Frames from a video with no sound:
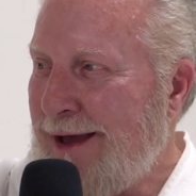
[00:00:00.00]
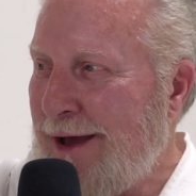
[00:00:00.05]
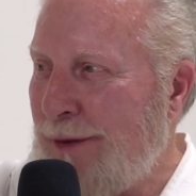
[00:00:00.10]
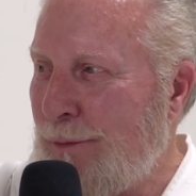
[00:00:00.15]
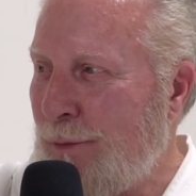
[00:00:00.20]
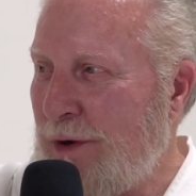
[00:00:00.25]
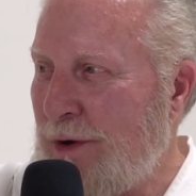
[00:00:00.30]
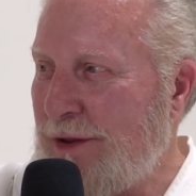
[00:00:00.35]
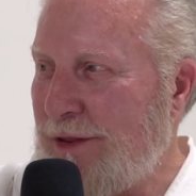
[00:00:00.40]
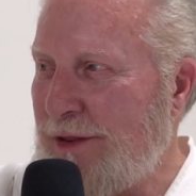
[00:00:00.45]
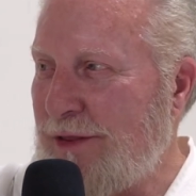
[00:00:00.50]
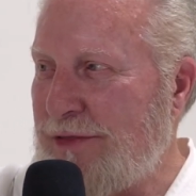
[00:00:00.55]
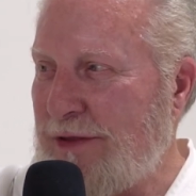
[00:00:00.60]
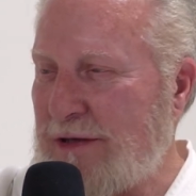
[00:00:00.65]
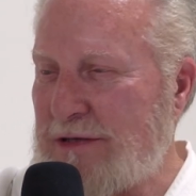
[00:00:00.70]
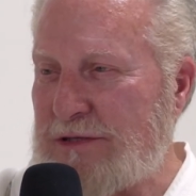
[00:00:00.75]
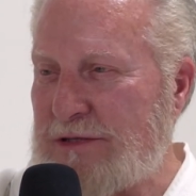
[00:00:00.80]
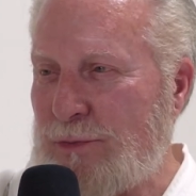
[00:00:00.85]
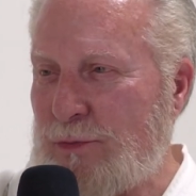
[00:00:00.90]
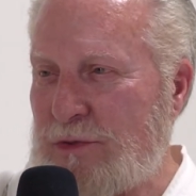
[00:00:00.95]
And one of the
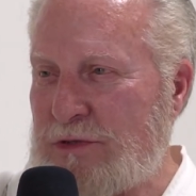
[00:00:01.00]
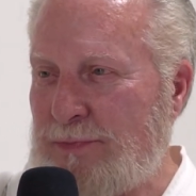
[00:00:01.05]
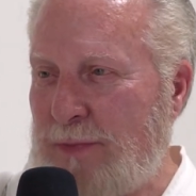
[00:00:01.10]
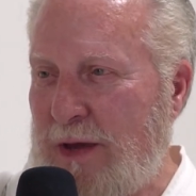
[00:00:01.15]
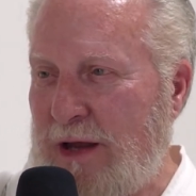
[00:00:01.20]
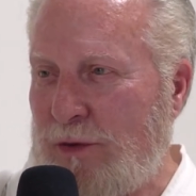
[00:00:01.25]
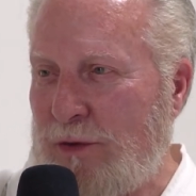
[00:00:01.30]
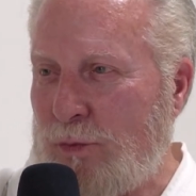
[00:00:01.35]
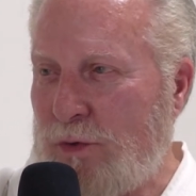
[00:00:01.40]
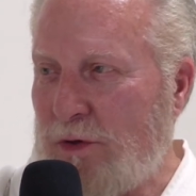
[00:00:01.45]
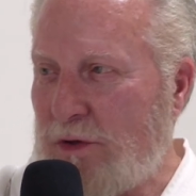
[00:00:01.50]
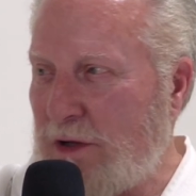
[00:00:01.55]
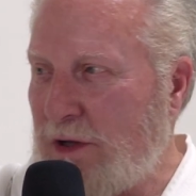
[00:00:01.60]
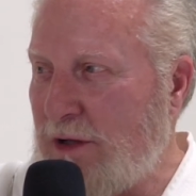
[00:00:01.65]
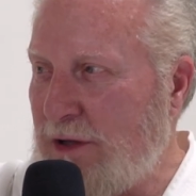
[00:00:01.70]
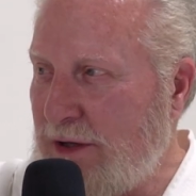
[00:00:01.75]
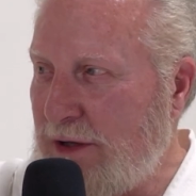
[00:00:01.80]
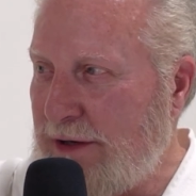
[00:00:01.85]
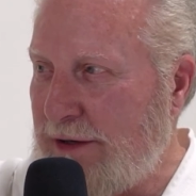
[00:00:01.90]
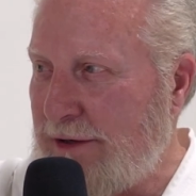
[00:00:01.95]
things that was made real
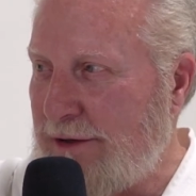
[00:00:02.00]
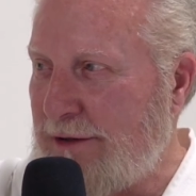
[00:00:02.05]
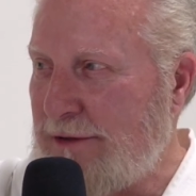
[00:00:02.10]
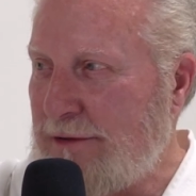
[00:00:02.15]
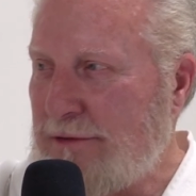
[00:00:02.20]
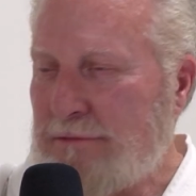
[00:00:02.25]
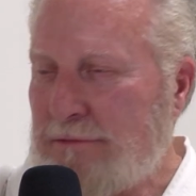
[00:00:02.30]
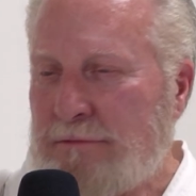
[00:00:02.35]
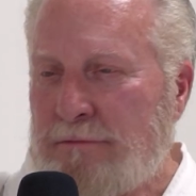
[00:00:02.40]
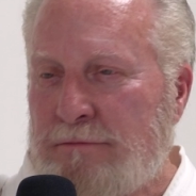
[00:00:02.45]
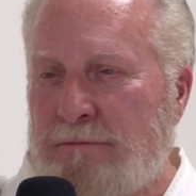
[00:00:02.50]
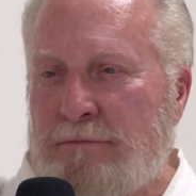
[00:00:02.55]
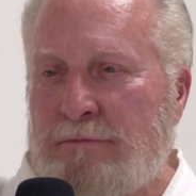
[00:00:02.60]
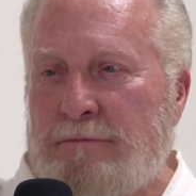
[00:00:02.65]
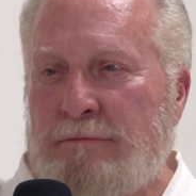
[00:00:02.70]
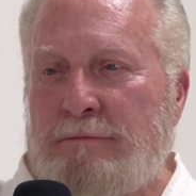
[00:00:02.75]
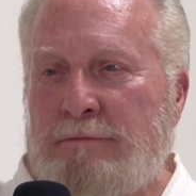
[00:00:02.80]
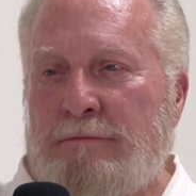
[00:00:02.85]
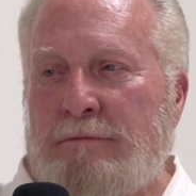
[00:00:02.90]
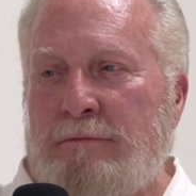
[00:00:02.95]
clear
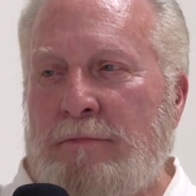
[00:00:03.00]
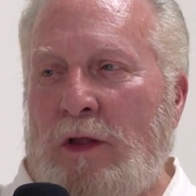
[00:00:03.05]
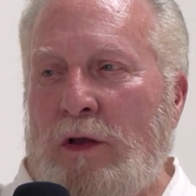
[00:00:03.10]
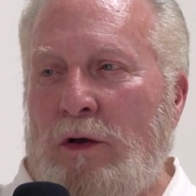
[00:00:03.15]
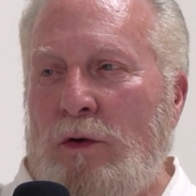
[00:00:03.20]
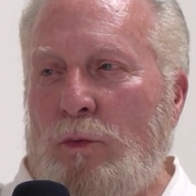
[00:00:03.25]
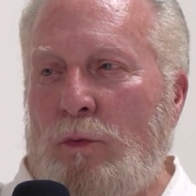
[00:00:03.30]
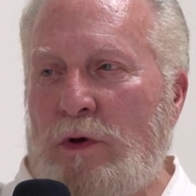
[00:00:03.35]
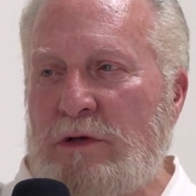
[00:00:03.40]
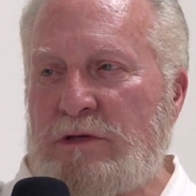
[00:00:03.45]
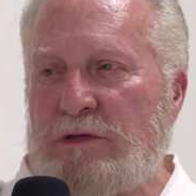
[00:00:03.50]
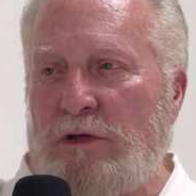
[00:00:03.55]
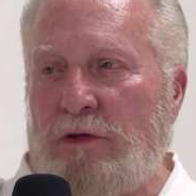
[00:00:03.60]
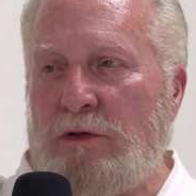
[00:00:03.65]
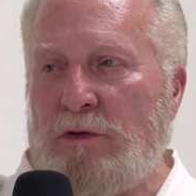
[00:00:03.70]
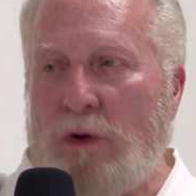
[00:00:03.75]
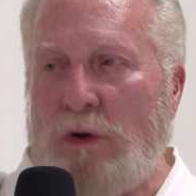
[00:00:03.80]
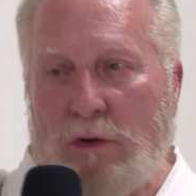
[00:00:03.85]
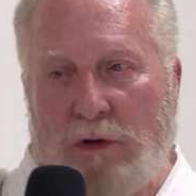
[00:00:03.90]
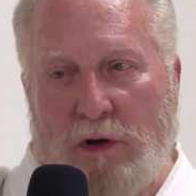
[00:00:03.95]
was that
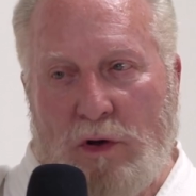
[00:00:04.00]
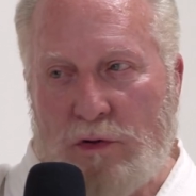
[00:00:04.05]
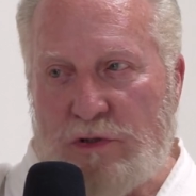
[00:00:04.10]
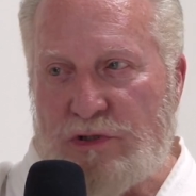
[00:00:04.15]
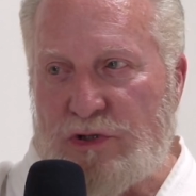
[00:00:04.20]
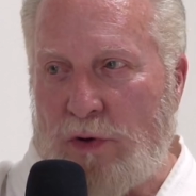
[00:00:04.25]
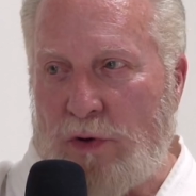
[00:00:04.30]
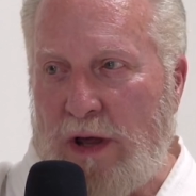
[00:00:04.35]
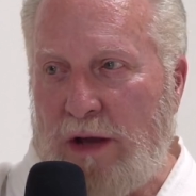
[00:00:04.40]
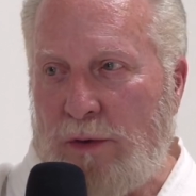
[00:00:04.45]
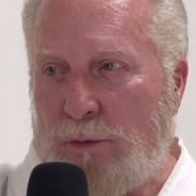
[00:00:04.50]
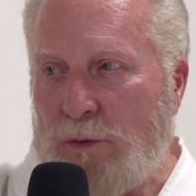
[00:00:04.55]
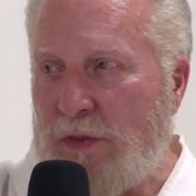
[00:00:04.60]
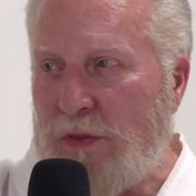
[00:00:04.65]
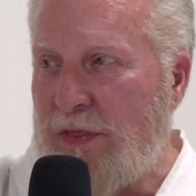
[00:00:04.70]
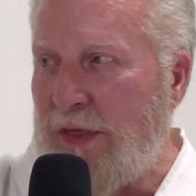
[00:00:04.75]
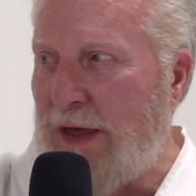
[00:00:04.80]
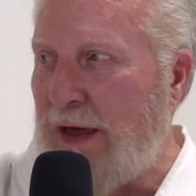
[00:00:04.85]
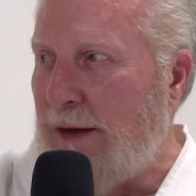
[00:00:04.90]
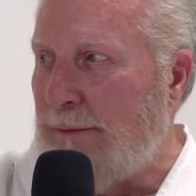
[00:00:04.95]
you don't go and train with
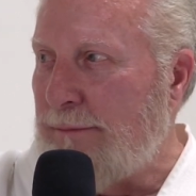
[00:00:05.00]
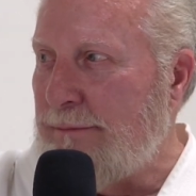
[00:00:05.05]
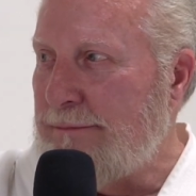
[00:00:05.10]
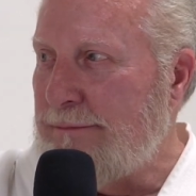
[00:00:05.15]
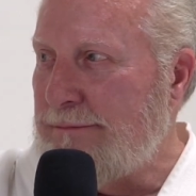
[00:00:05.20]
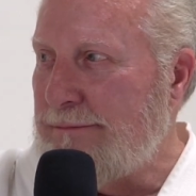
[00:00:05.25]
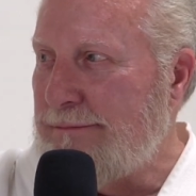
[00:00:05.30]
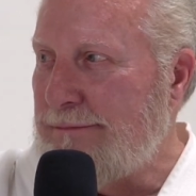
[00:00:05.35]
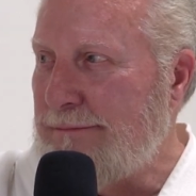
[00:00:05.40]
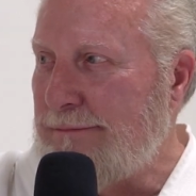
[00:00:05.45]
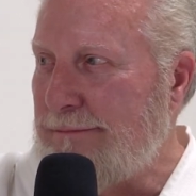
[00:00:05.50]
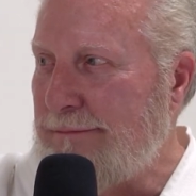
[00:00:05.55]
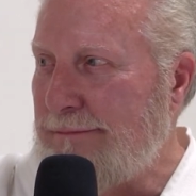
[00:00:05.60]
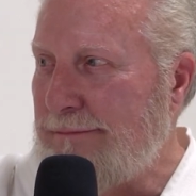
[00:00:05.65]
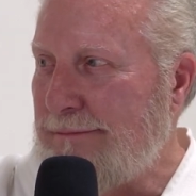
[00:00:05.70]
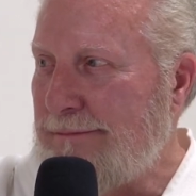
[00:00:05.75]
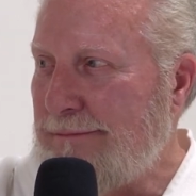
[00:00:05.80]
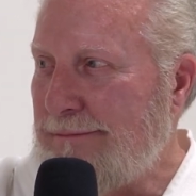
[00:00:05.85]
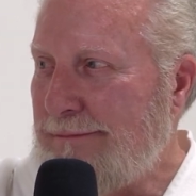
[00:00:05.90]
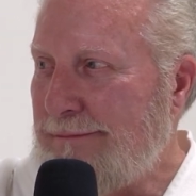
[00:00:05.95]
them.
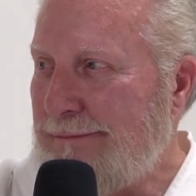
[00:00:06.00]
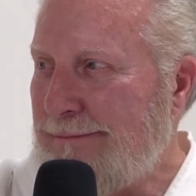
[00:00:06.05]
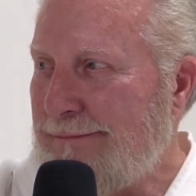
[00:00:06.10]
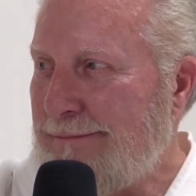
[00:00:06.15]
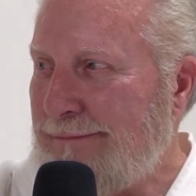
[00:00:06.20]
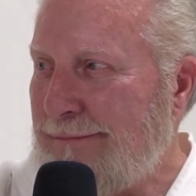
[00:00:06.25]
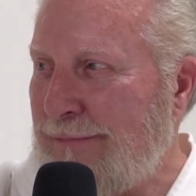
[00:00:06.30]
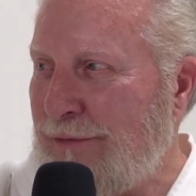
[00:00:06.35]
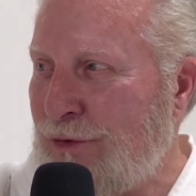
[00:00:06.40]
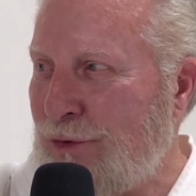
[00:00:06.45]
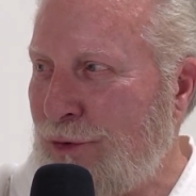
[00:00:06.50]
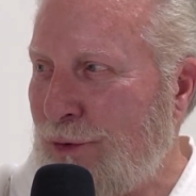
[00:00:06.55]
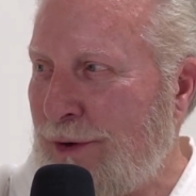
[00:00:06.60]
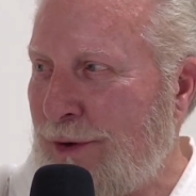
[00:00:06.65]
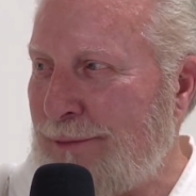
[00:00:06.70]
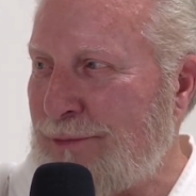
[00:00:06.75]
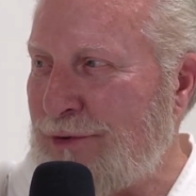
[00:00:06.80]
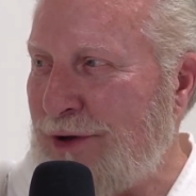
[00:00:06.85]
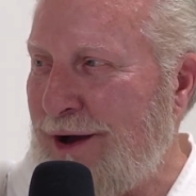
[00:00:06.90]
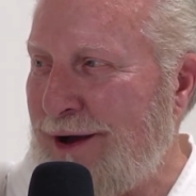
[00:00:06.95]
You know what
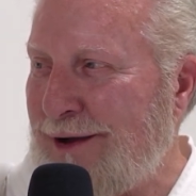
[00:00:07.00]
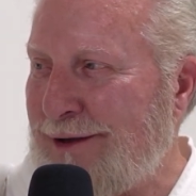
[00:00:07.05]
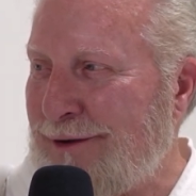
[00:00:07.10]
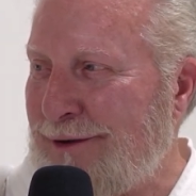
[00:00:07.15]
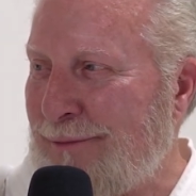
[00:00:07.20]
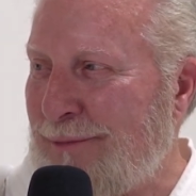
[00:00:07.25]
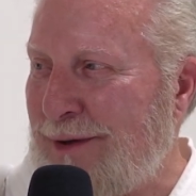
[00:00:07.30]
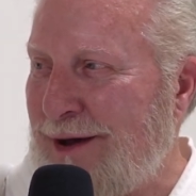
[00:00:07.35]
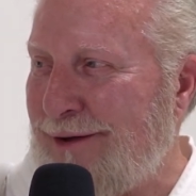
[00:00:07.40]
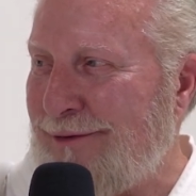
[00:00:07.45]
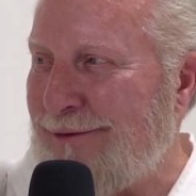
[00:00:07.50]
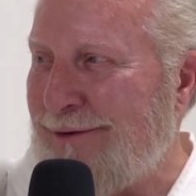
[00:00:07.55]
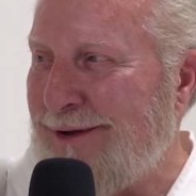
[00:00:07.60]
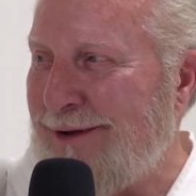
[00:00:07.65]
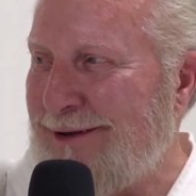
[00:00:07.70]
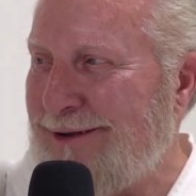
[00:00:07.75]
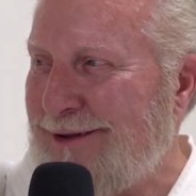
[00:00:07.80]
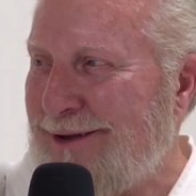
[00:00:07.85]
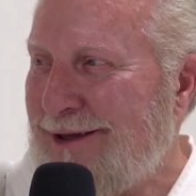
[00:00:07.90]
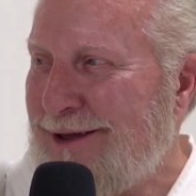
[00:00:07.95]
I'm talking about,
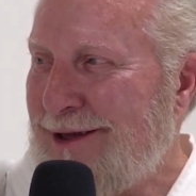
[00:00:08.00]
right?